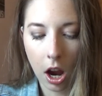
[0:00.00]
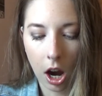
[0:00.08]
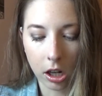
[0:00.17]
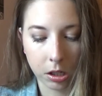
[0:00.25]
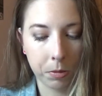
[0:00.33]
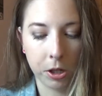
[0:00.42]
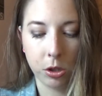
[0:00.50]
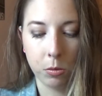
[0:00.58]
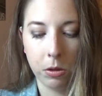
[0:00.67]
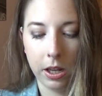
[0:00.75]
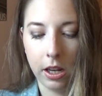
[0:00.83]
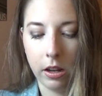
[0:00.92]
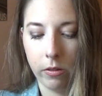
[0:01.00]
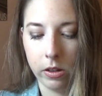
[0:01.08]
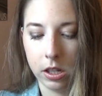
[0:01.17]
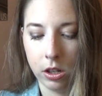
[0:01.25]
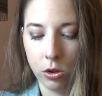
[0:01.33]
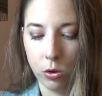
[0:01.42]
Our special blend of
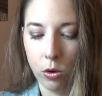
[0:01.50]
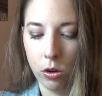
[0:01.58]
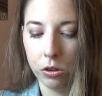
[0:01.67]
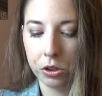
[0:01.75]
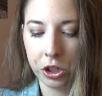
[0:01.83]
essential oils